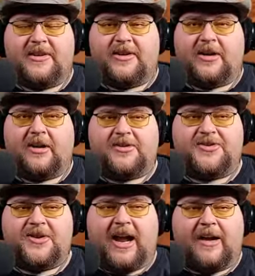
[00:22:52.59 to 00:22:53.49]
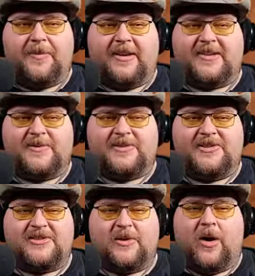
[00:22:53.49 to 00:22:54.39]
on our track because it was
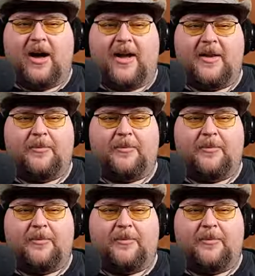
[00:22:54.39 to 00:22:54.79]
just so hot.